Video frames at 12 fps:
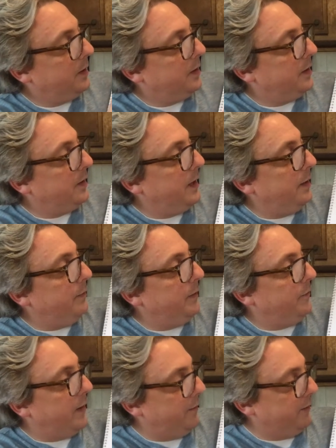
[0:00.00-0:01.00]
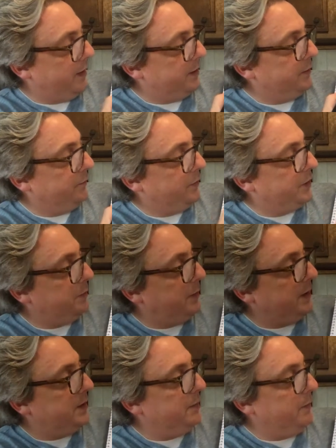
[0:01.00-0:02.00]
and make 5 lines and 4
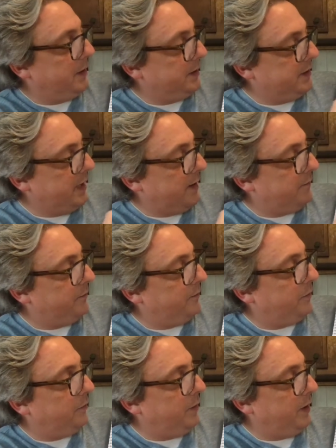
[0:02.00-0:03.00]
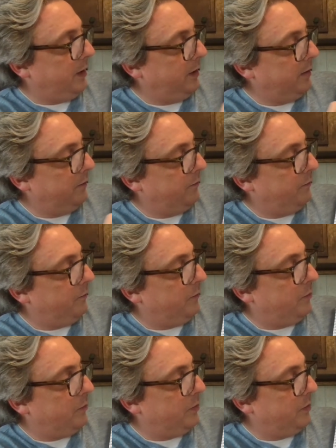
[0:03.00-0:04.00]
spaces and make a staff. 3,
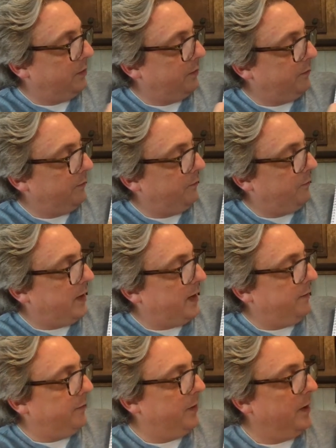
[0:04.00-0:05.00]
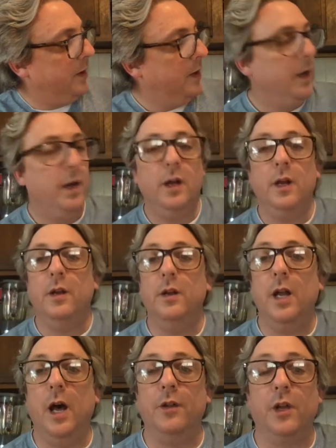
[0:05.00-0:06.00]
4, 5.
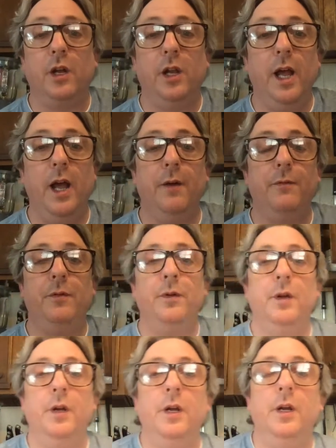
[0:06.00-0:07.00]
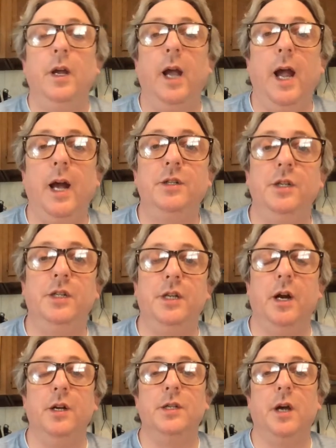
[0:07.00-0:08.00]
Now the clef actually
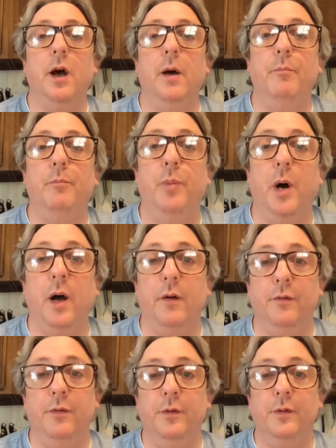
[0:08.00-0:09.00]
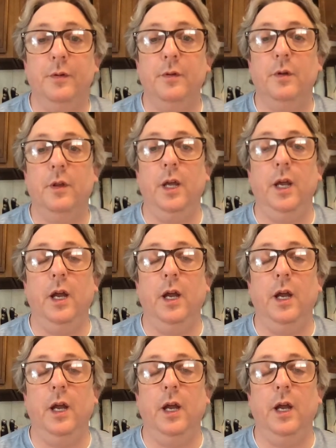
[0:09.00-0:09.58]
starts above the